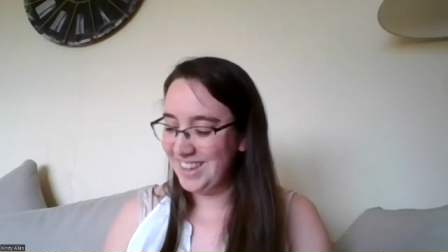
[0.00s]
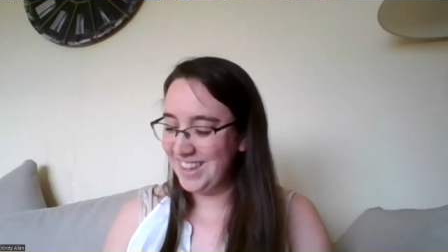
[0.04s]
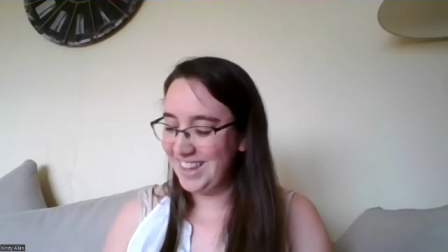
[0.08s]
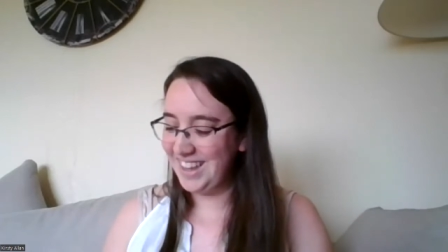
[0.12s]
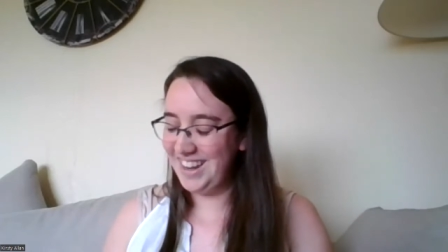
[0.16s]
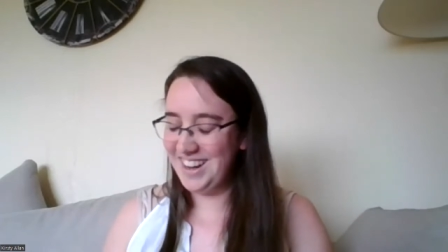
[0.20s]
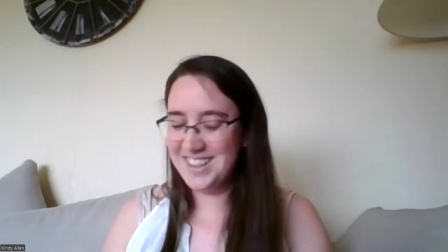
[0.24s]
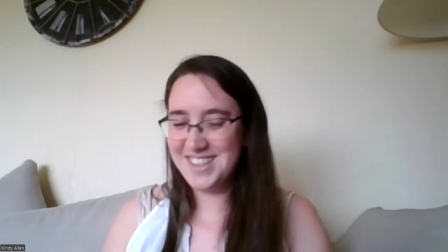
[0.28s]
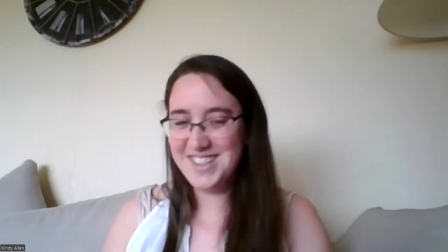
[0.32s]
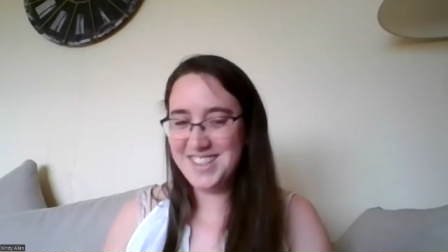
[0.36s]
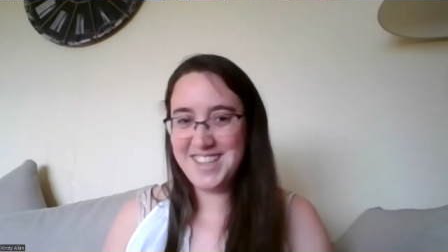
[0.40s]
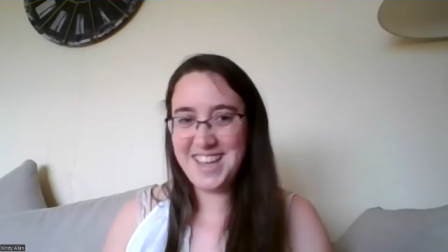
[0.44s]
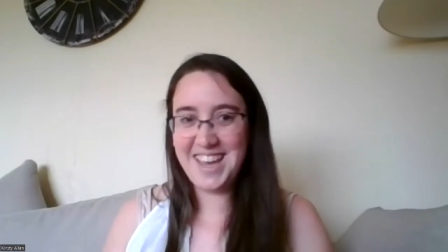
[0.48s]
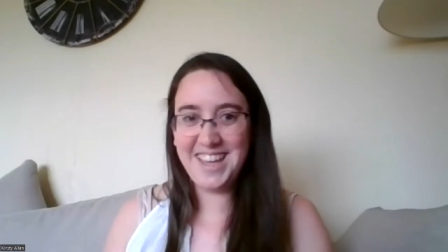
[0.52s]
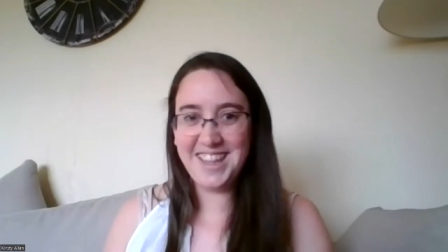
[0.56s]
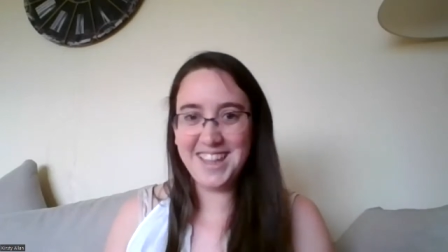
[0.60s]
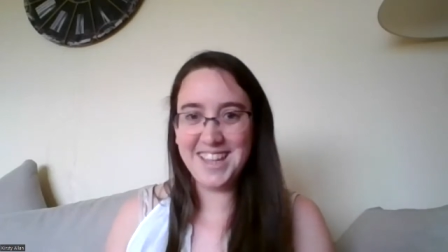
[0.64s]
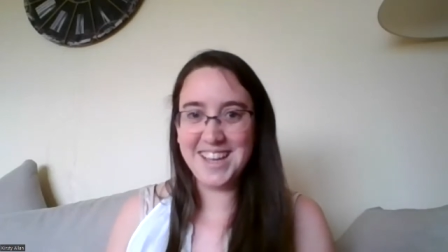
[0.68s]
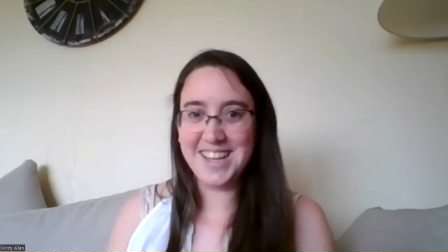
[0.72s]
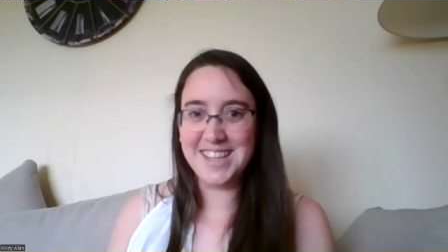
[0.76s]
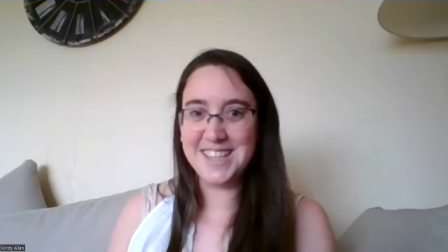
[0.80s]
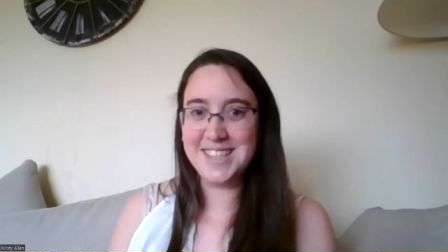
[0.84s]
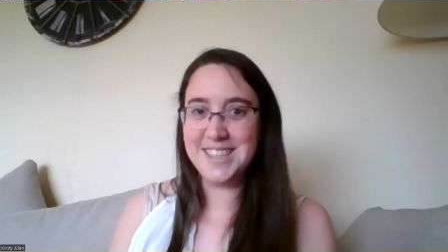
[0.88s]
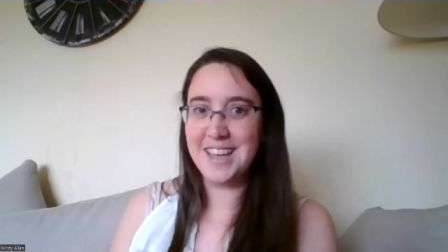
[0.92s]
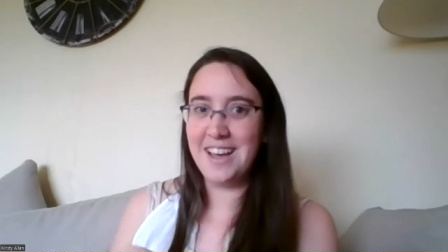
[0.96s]
And I'll say
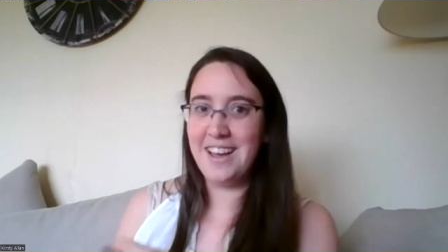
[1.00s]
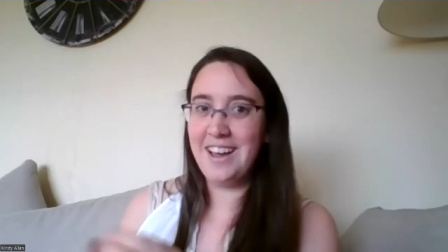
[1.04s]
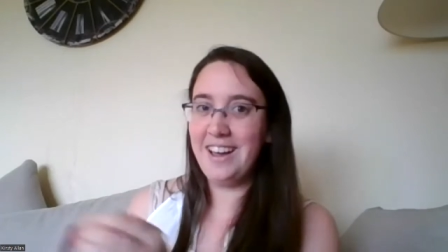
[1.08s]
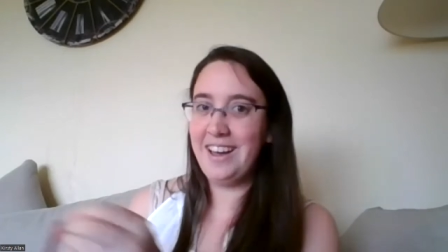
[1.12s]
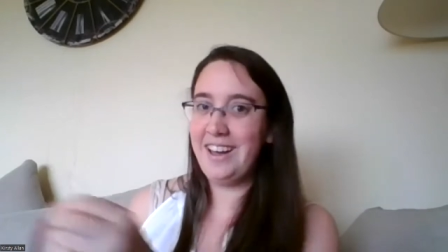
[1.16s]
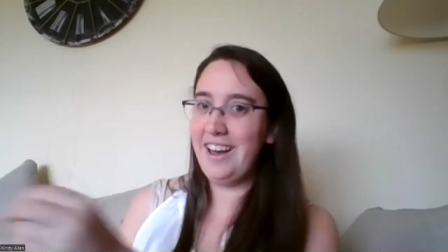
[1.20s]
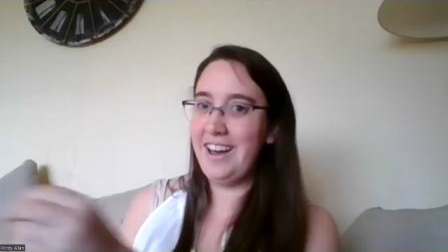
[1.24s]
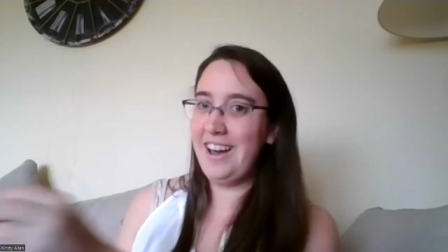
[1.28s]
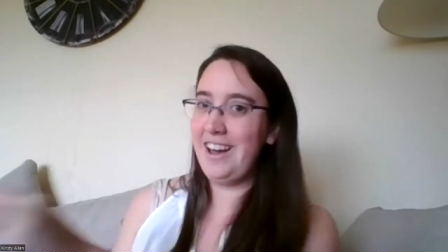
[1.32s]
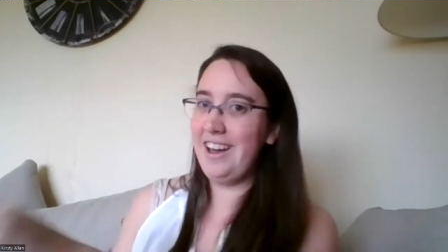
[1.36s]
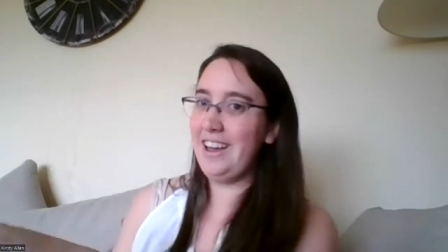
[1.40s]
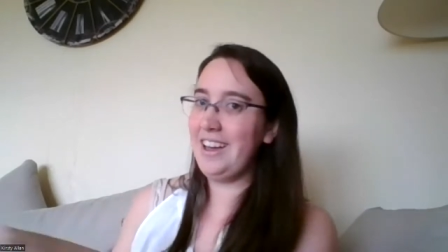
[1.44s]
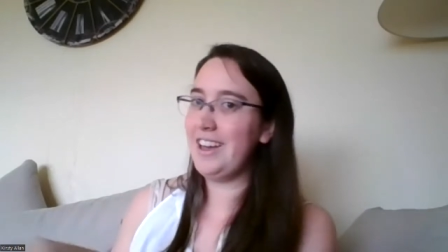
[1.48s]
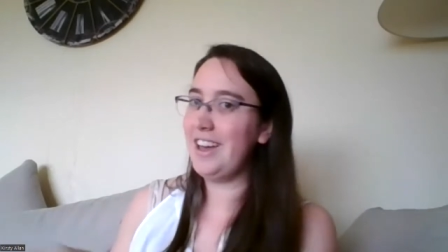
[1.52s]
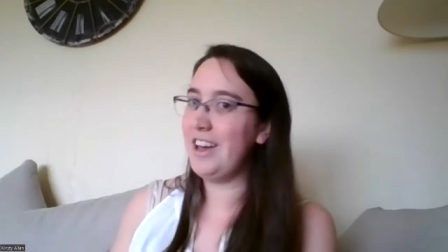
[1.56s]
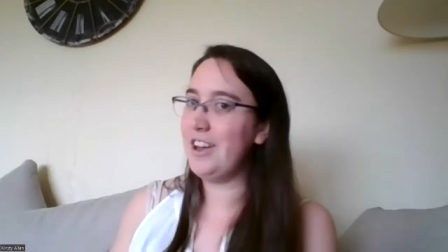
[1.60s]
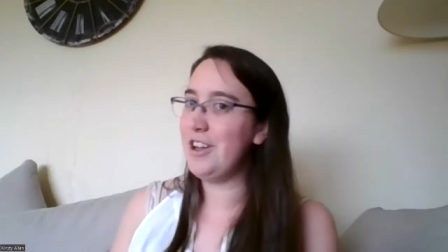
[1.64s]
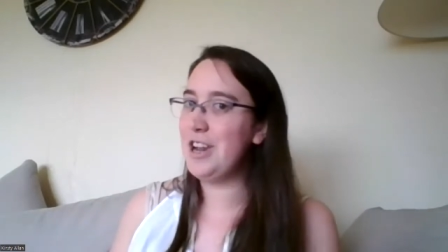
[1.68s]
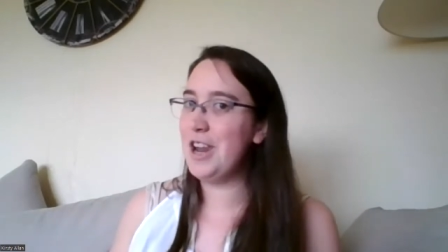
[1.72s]
this I, I, I